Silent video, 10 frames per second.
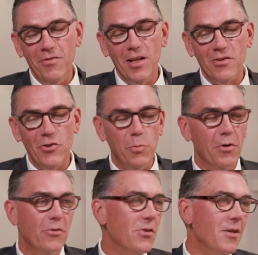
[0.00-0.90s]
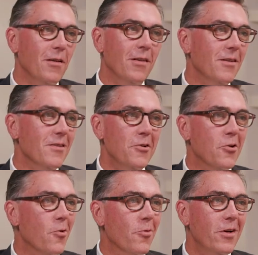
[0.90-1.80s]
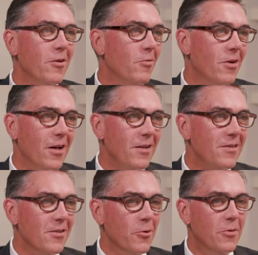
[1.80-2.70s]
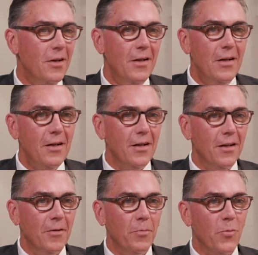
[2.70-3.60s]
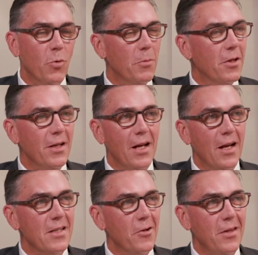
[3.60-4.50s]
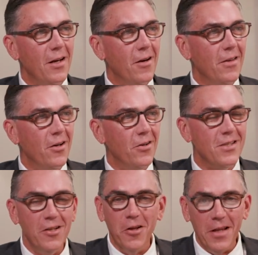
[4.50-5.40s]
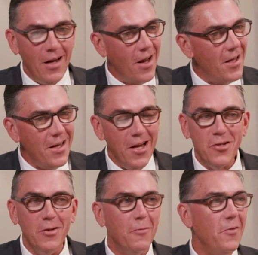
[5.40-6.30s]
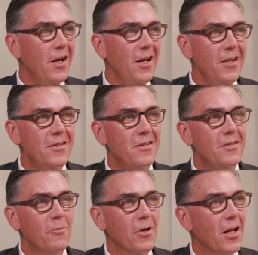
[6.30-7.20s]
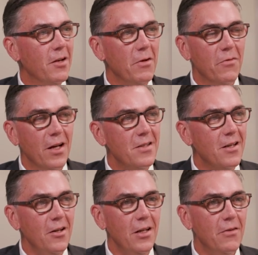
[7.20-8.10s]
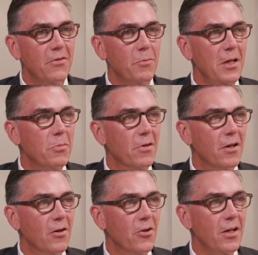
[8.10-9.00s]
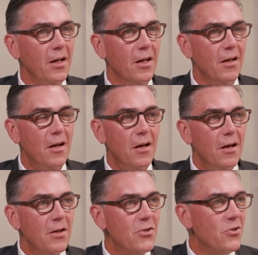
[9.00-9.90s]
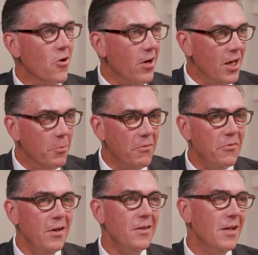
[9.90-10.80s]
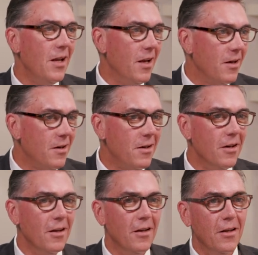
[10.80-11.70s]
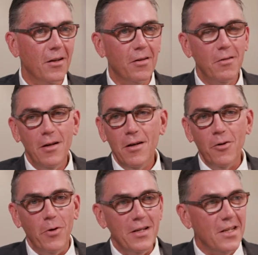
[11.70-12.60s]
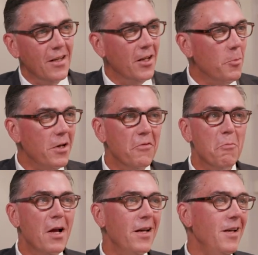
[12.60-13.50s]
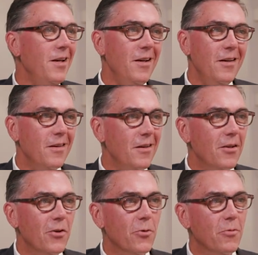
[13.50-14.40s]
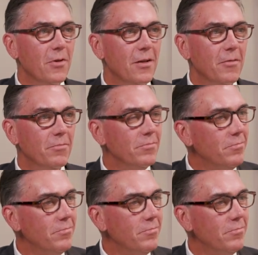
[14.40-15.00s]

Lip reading: done super interesting things in your career, right? So what about the guys out there that are still in that ideation phase? What kind of advice can you give to people that are looking at starting up a fintech, raising a little bit of money, a